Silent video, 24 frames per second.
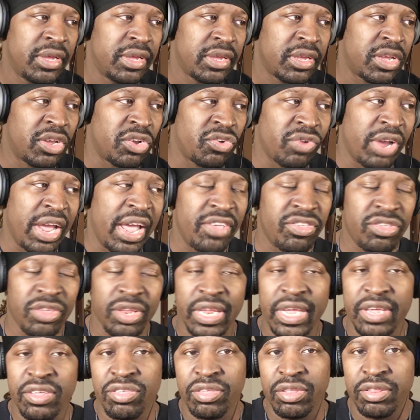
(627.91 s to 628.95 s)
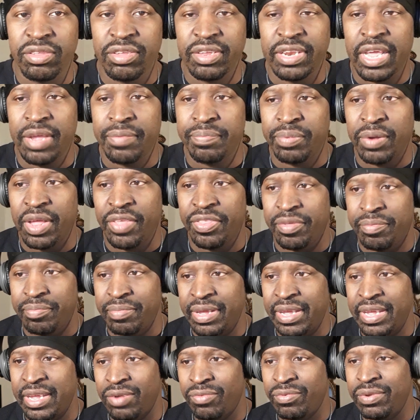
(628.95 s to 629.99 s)
Congratulations to that brother,
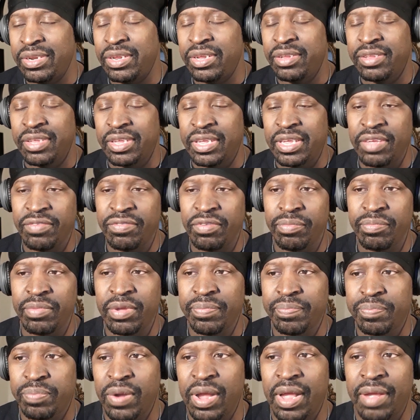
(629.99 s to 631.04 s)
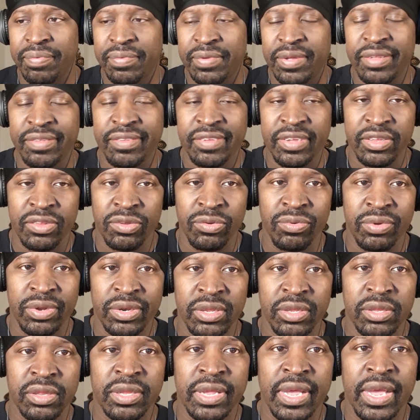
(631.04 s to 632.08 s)
man. We need to give him his props because he's doing
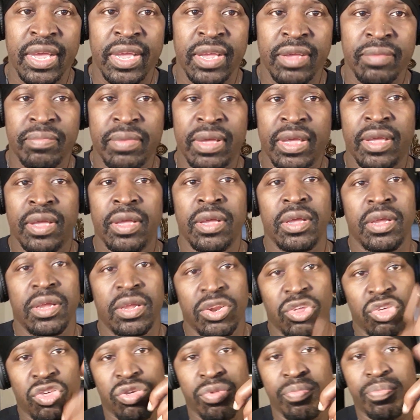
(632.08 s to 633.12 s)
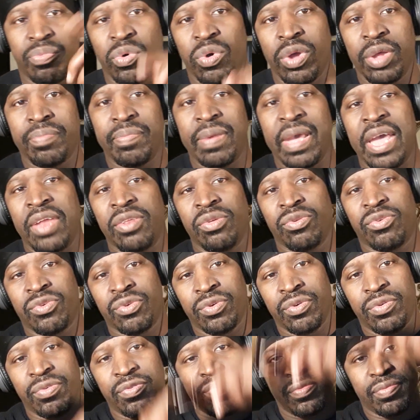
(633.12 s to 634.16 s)
his thing, man. It's your boy, Battle
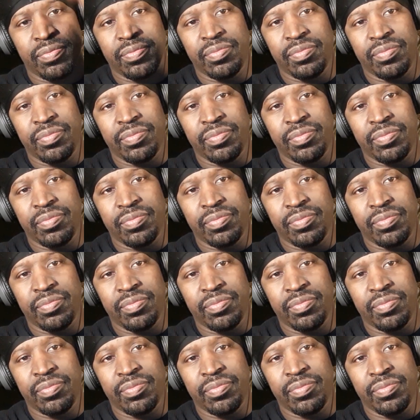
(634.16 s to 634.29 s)
Truth.